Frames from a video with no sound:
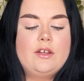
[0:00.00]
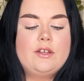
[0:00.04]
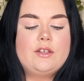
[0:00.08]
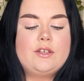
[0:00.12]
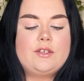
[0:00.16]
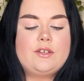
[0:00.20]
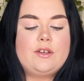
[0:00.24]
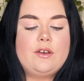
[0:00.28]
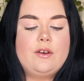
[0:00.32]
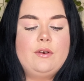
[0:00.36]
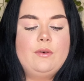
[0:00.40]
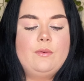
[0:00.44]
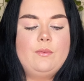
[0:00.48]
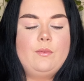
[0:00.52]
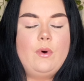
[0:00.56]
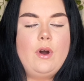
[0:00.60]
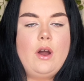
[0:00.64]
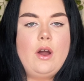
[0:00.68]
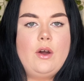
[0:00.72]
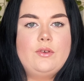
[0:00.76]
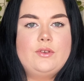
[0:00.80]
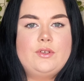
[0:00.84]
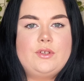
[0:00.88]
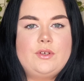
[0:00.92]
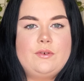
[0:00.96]
So what
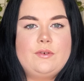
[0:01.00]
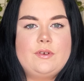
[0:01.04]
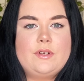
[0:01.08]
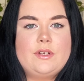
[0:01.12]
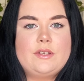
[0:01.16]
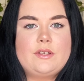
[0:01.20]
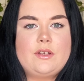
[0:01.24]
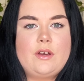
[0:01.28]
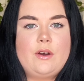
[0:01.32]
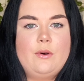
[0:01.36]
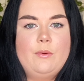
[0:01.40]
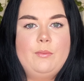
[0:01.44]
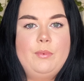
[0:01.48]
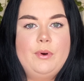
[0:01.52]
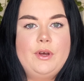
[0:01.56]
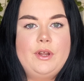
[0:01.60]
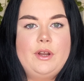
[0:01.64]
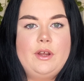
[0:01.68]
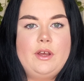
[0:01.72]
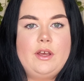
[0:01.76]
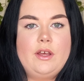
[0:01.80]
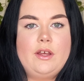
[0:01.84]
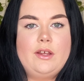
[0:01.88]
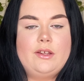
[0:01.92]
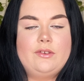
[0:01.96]
I'll do is I'll put
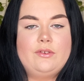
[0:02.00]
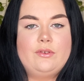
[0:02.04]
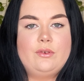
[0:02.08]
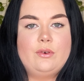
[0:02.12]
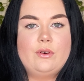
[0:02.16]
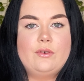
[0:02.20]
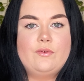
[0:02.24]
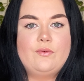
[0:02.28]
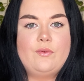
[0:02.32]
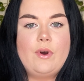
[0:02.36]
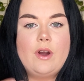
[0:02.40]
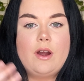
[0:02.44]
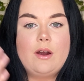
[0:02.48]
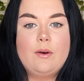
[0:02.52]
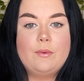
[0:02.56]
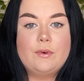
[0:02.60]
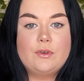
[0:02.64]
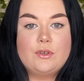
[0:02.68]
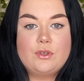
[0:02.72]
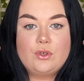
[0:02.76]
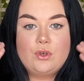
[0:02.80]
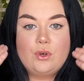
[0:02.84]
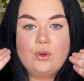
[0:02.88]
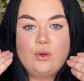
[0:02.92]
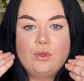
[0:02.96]
it sort of where I
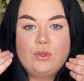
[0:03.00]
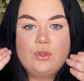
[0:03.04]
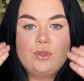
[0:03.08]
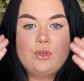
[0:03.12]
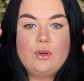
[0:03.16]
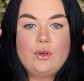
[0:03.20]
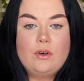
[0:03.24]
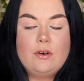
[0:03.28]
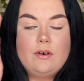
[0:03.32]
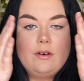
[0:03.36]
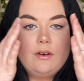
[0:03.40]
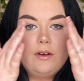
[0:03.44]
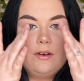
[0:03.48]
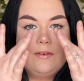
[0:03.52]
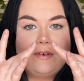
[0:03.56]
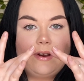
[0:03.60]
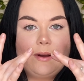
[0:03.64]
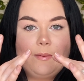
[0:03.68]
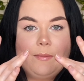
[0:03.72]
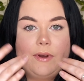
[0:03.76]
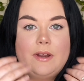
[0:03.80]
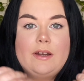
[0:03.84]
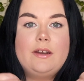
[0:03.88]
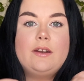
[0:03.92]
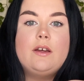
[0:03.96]
want to contour, around
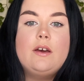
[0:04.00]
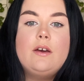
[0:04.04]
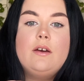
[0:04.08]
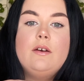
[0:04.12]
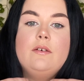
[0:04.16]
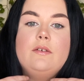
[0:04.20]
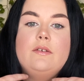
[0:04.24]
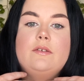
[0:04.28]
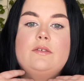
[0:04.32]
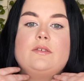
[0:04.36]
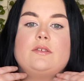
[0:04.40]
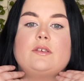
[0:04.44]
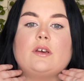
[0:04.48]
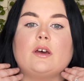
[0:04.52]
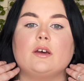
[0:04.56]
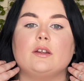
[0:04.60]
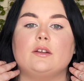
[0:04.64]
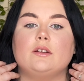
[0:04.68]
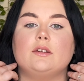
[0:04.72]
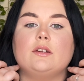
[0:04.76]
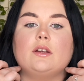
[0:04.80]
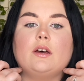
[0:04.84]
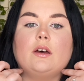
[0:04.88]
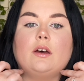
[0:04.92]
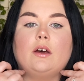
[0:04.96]
my nose,
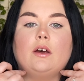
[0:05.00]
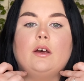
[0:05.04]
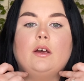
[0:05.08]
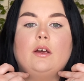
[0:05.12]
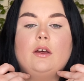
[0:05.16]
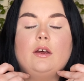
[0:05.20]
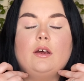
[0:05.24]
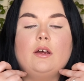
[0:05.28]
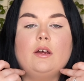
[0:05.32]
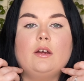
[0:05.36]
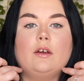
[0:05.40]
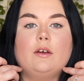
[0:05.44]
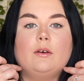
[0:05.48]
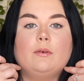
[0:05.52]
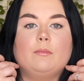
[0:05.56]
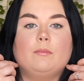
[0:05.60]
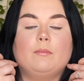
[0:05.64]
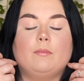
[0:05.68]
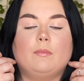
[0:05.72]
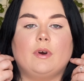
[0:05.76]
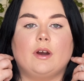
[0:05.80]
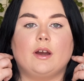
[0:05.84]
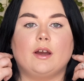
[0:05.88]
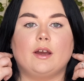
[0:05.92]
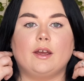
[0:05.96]
under
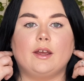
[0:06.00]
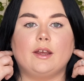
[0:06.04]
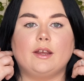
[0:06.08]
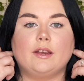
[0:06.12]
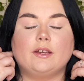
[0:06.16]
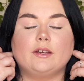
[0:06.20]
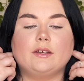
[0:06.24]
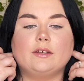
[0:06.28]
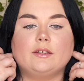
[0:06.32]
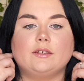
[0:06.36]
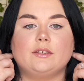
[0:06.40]
my